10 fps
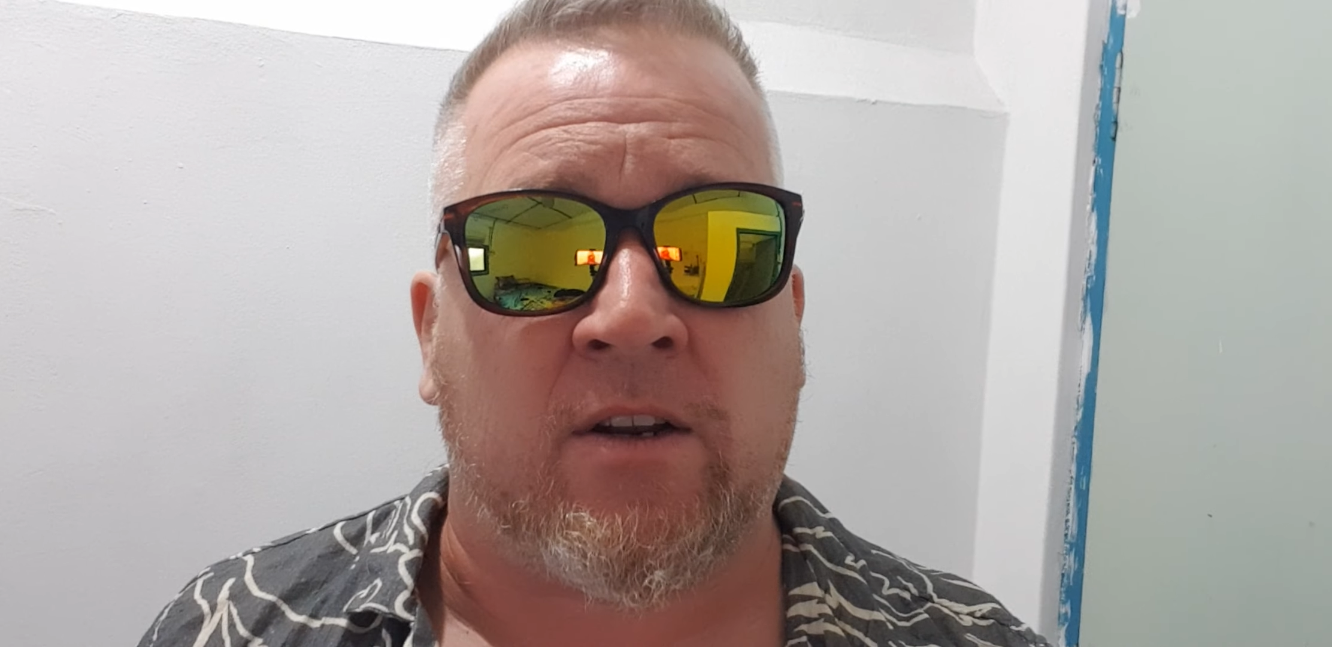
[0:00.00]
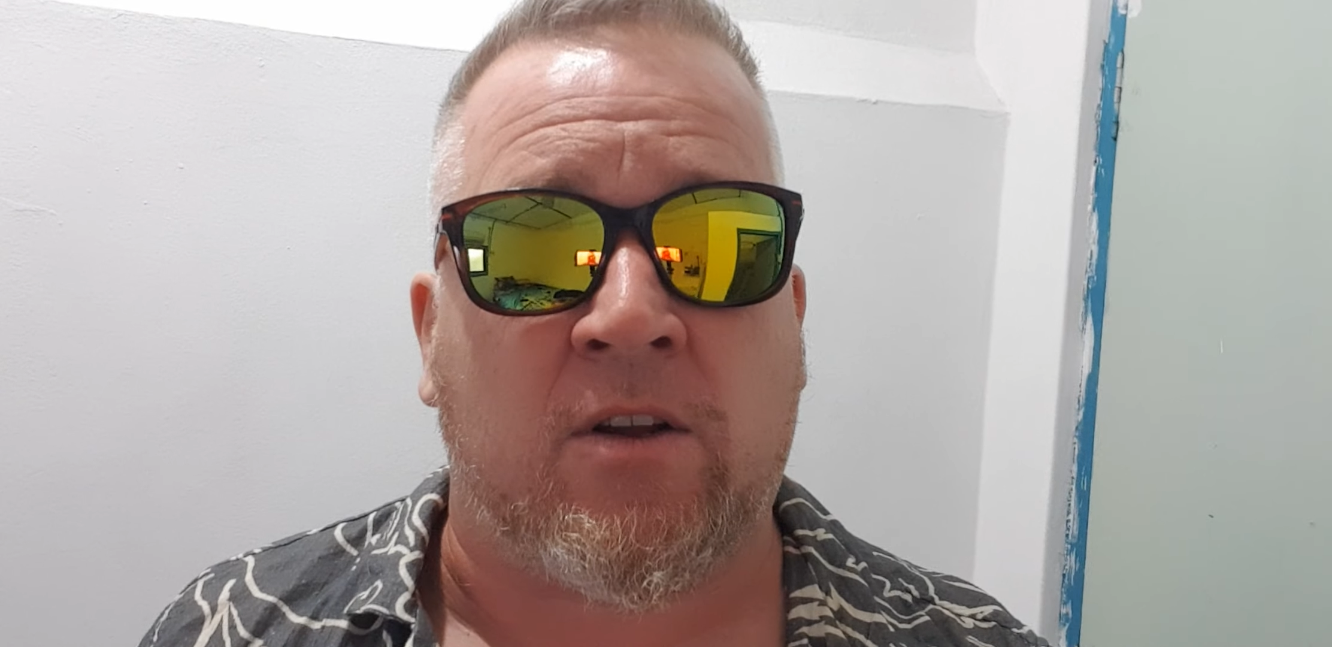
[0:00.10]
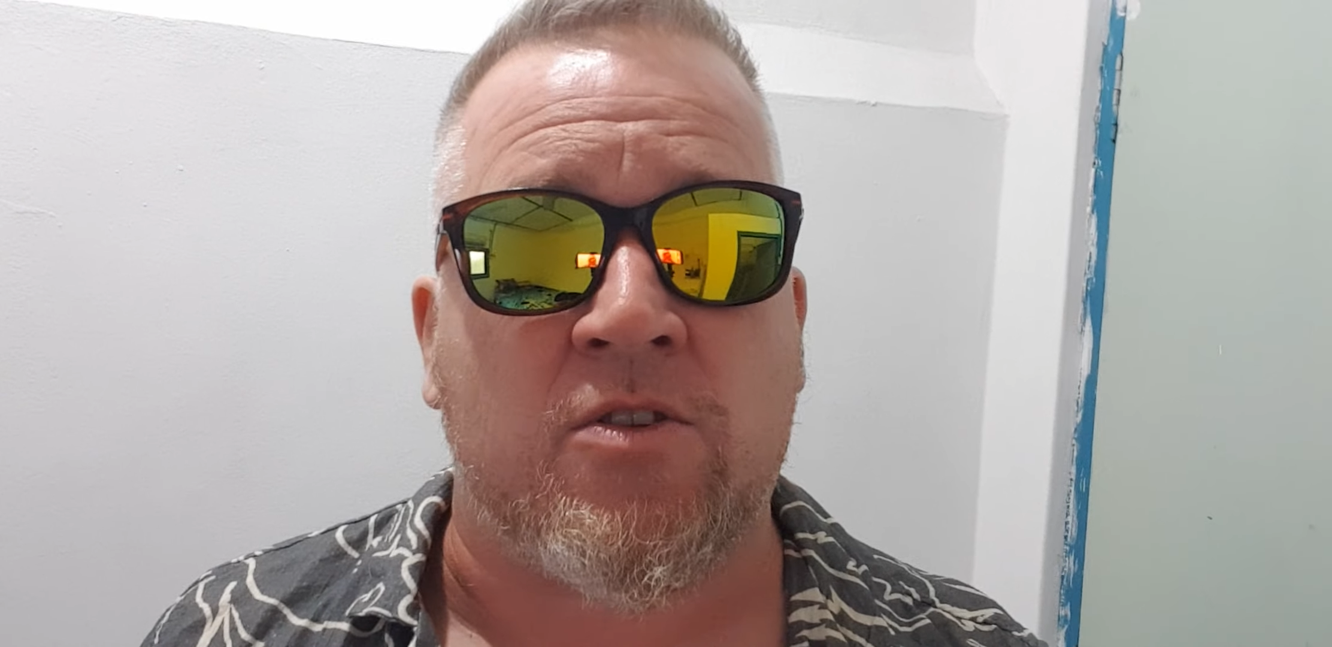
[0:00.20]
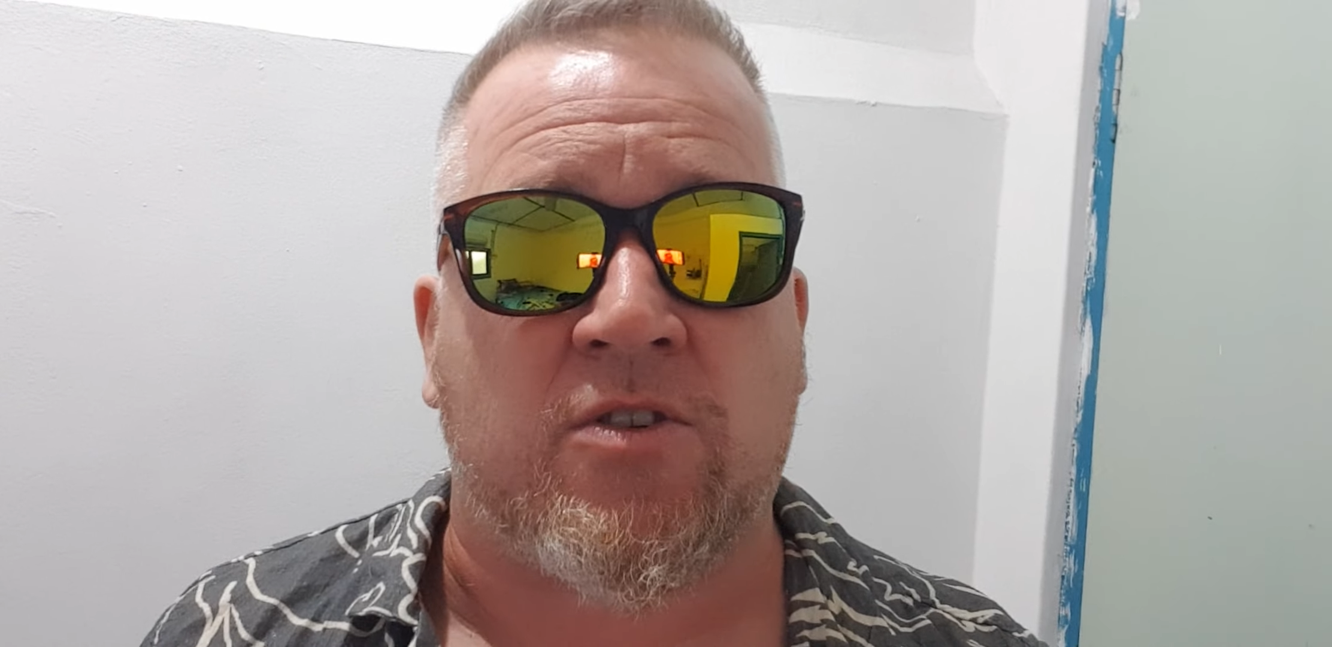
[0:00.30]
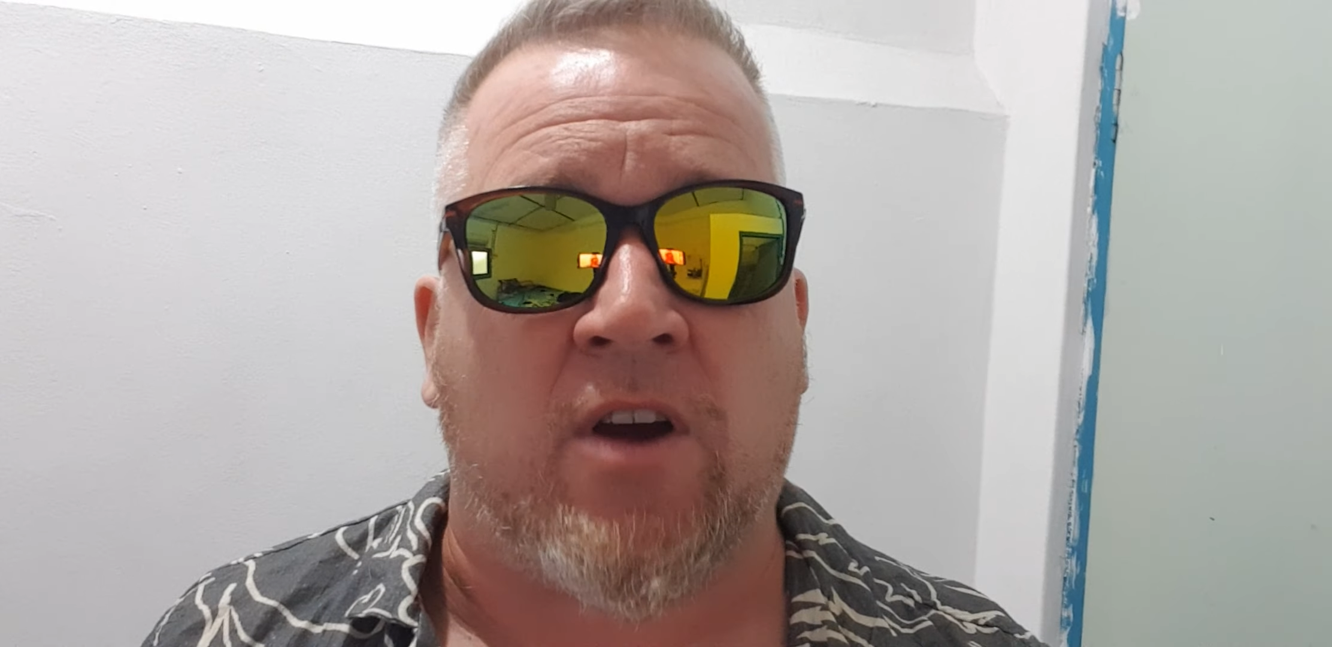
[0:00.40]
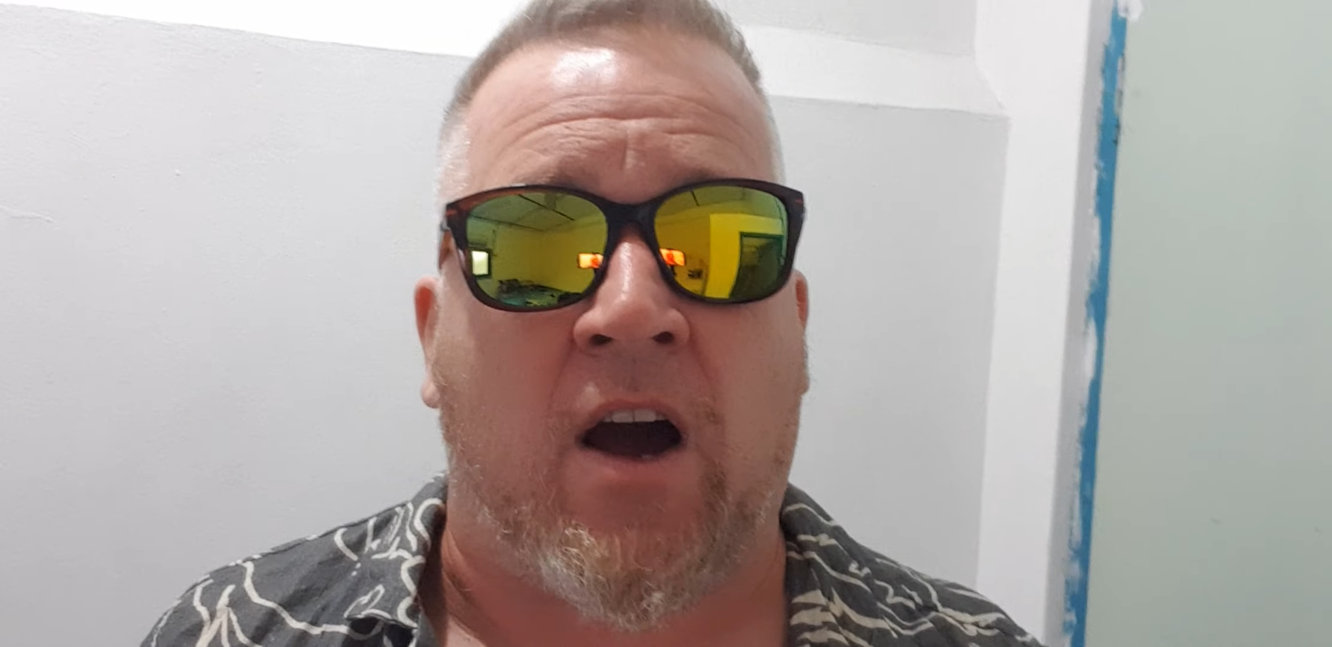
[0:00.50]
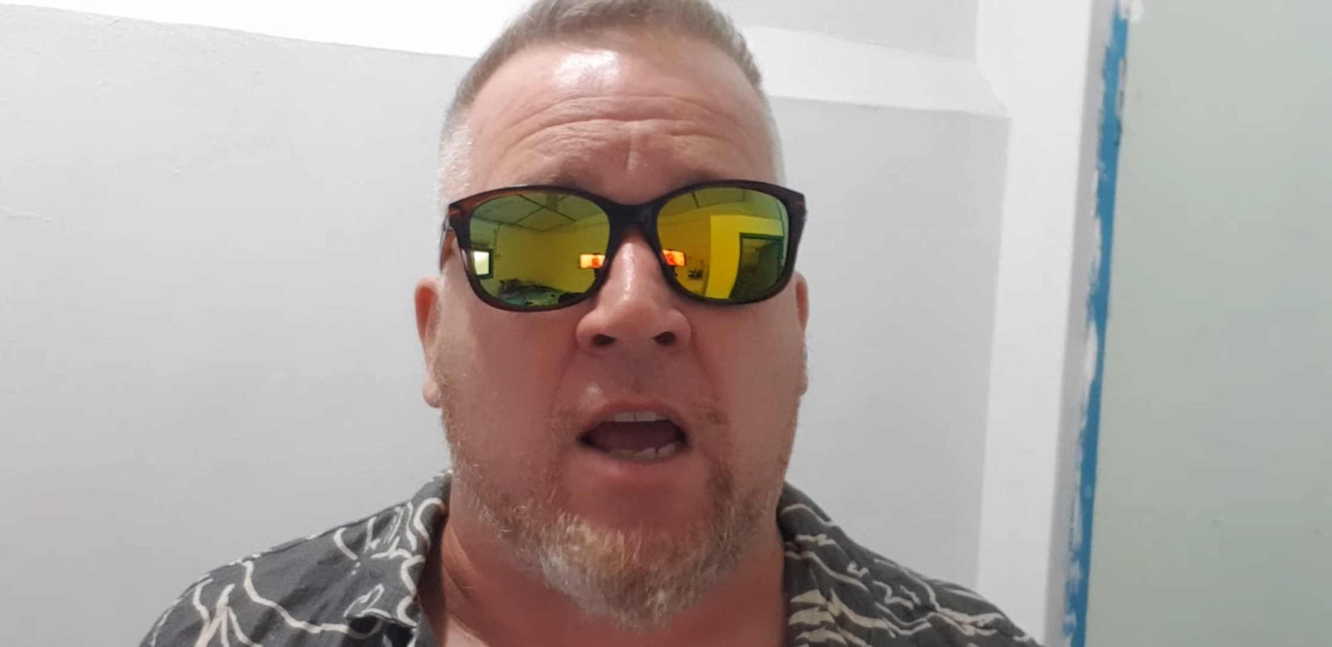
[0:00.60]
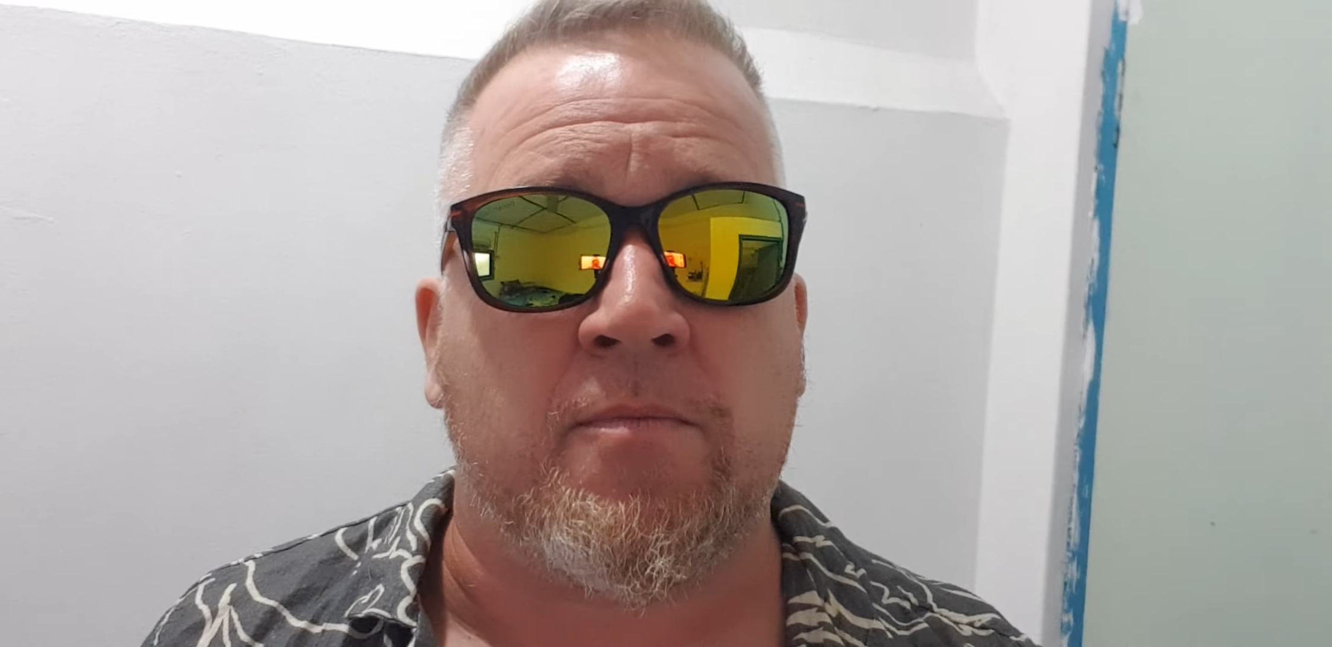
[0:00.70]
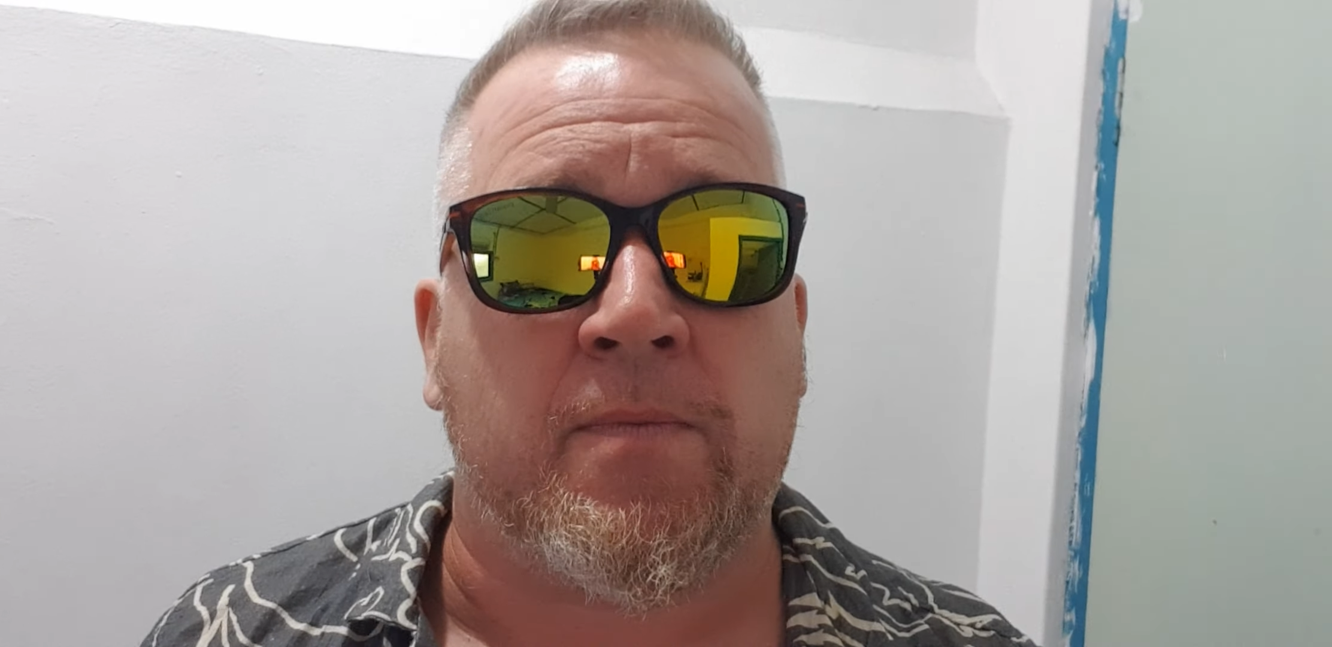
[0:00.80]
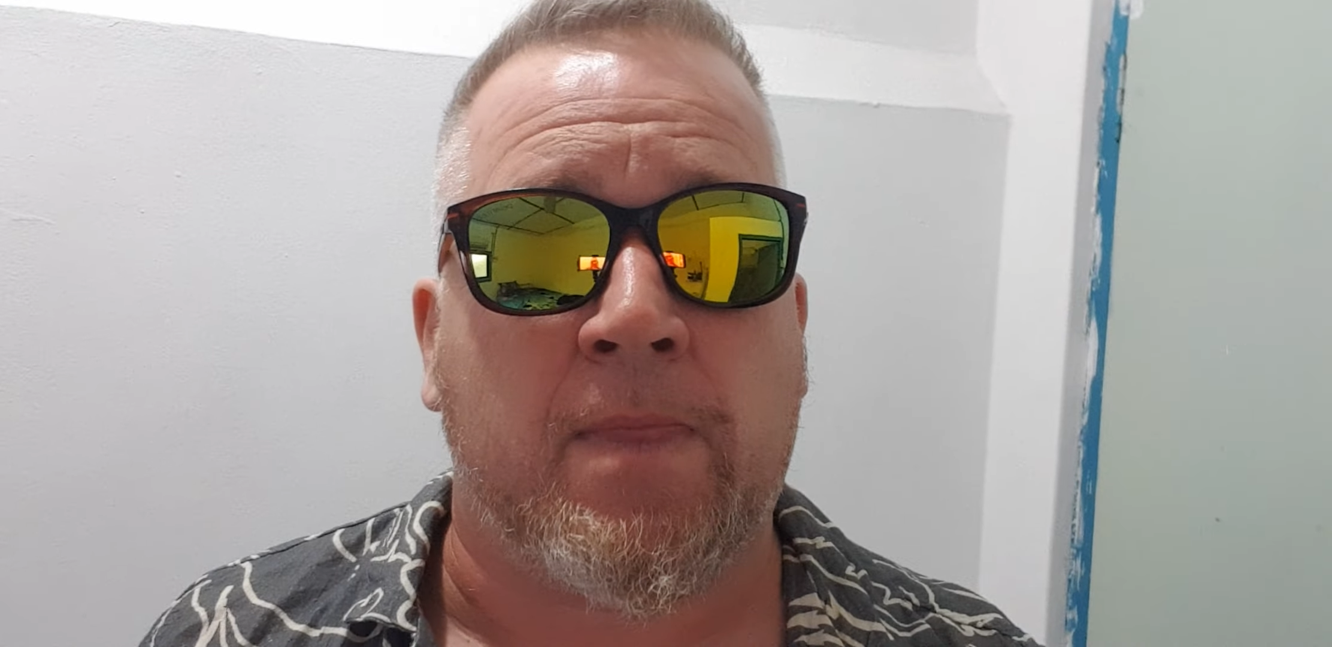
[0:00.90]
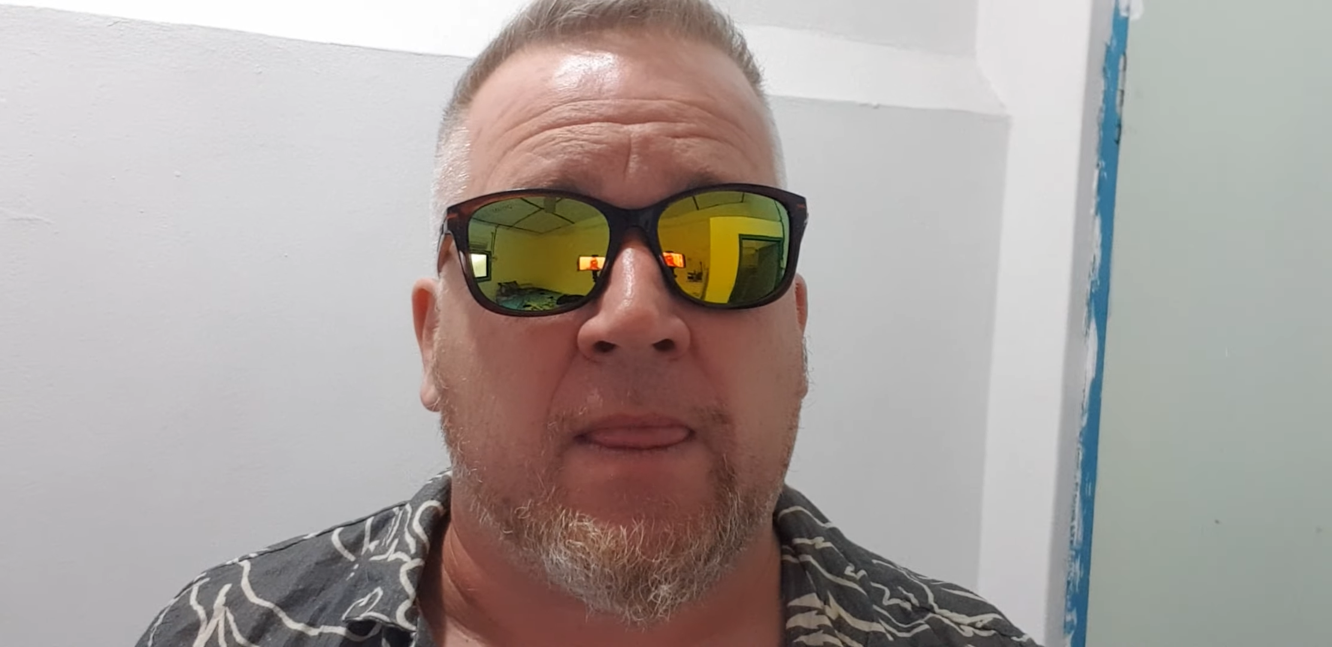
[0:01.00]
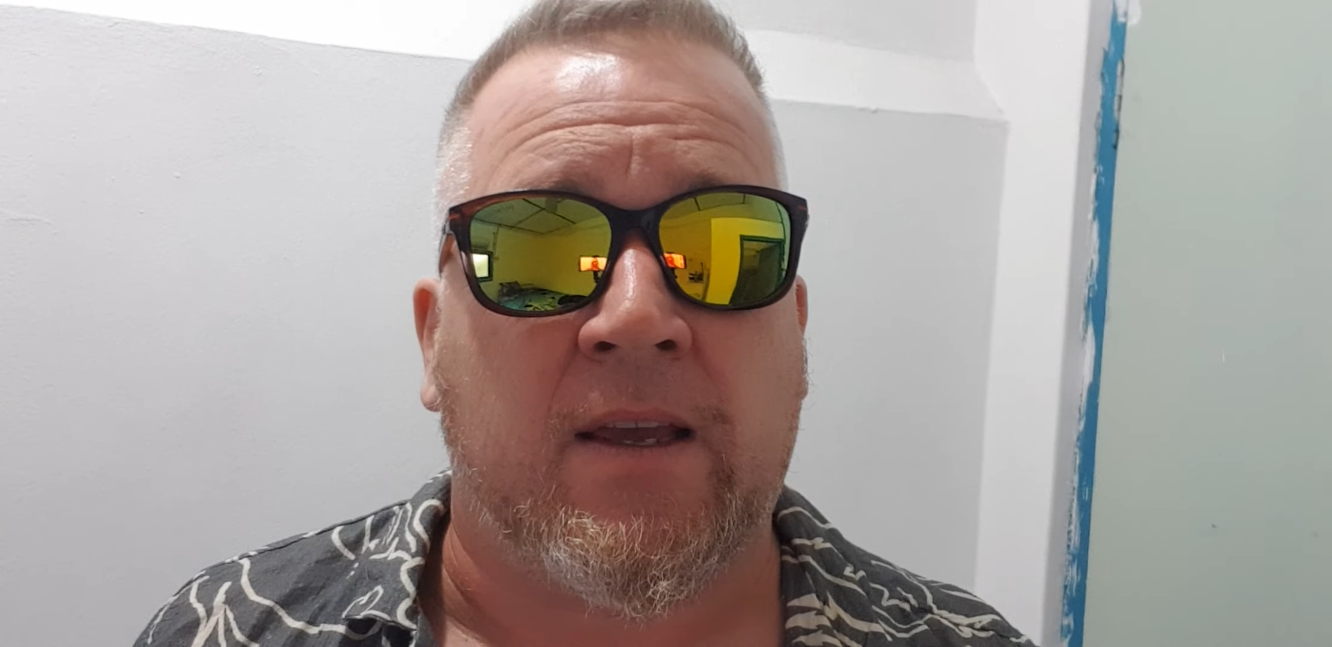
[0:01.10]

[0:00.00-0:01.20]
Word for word: lunchtime